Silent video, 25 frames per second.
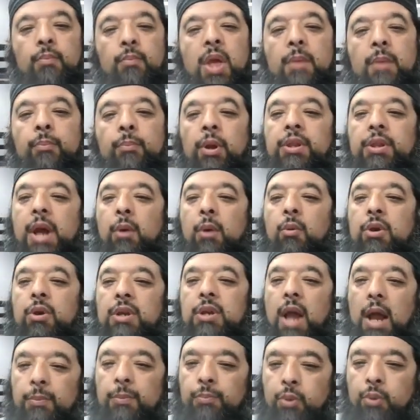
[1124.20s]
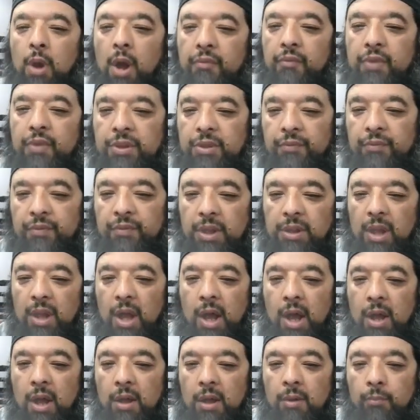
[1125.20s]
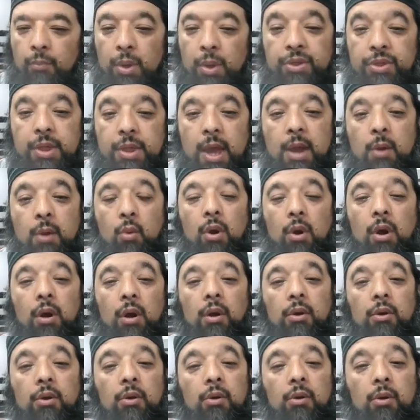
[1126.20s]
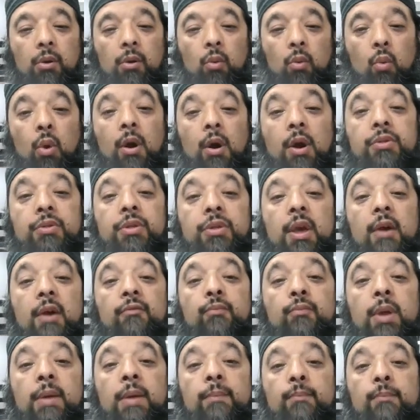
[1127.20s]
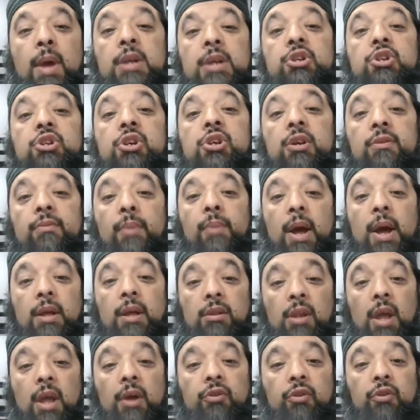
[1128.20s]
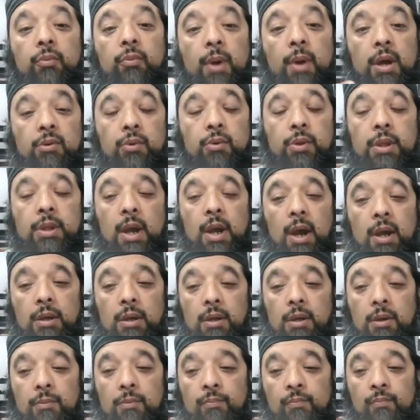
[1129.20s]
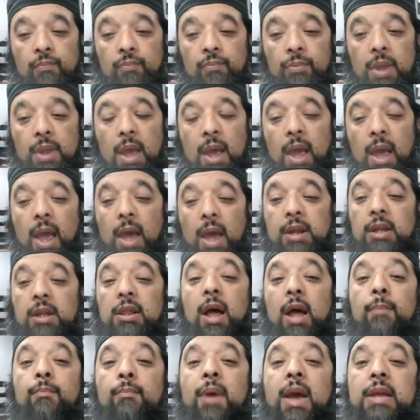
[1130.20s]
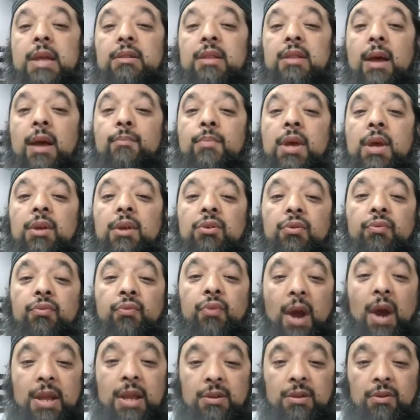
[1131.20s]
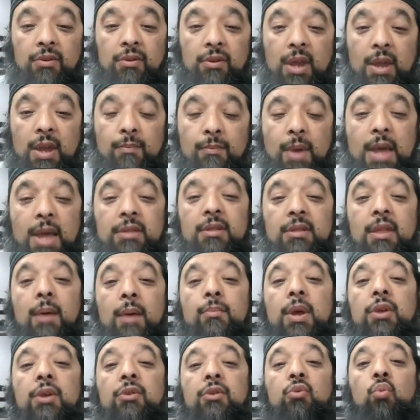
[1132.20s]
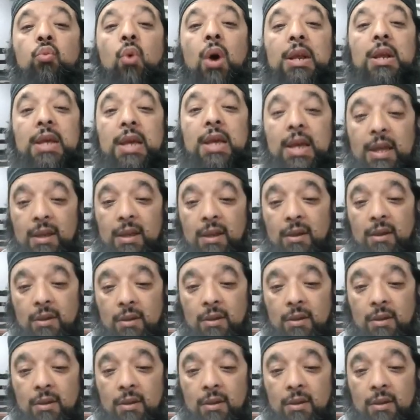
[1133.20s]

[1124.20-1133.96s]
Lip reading: People that were not prophets of Allah, but they were worthy of being mentioned by Allah subhanahu wa ta'ala. And Allah made them His friends. He made them His wali.